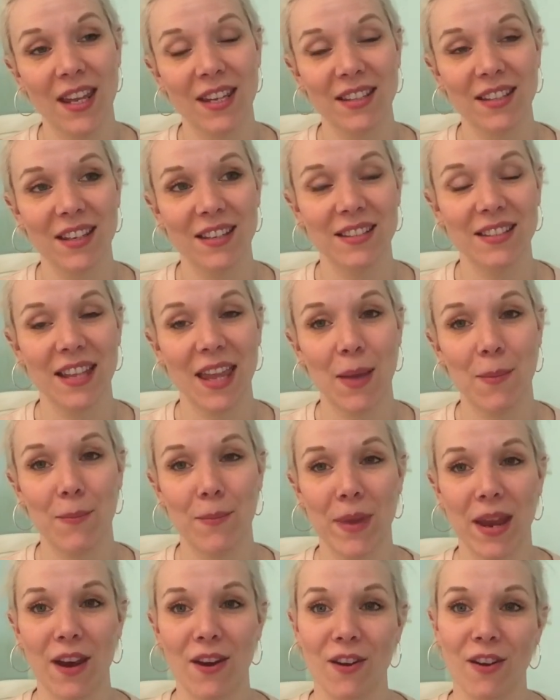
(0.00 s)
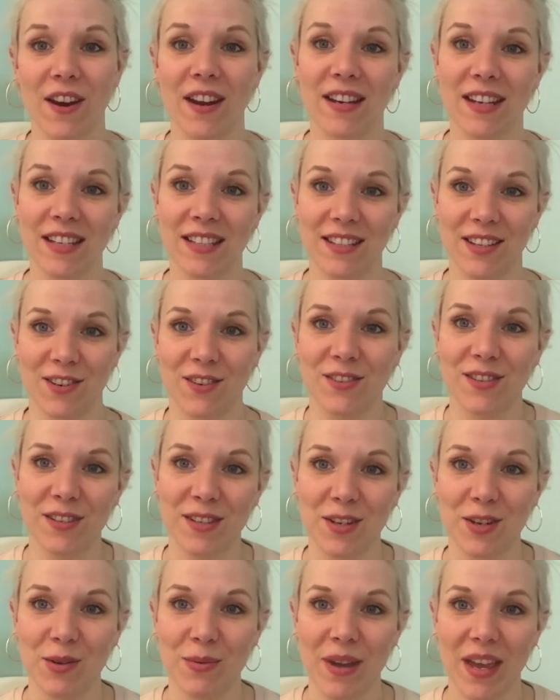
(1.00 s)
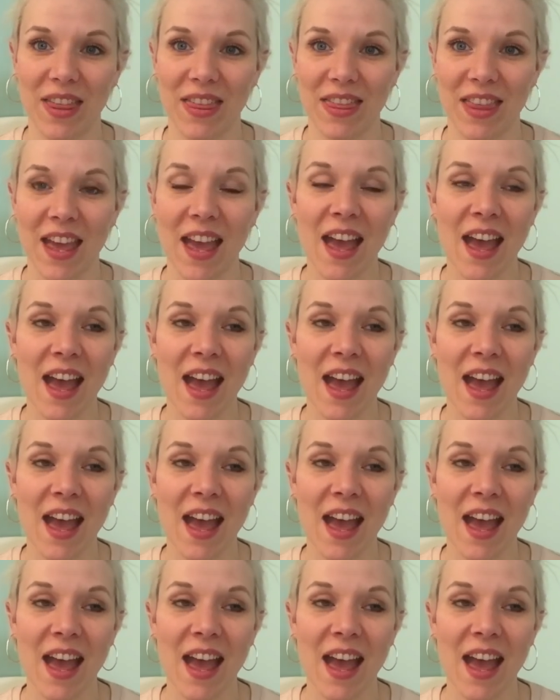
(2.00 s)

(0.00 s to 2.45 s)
It does get better and easier to deal with.